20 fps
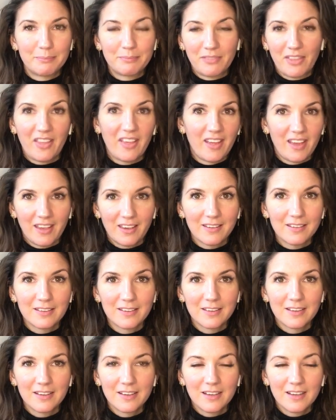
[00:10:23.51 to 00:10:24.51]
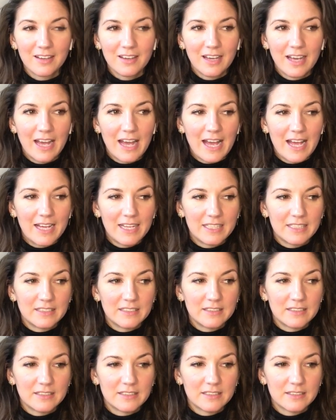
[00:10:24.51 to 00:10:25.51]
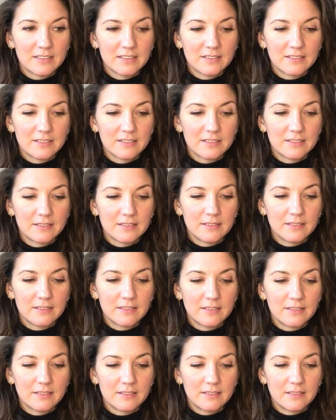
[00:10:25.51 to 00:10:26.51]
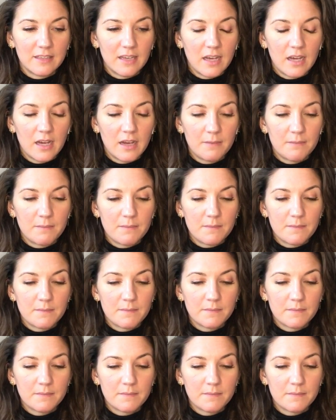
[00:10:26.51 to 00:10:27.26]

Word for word: thing and um,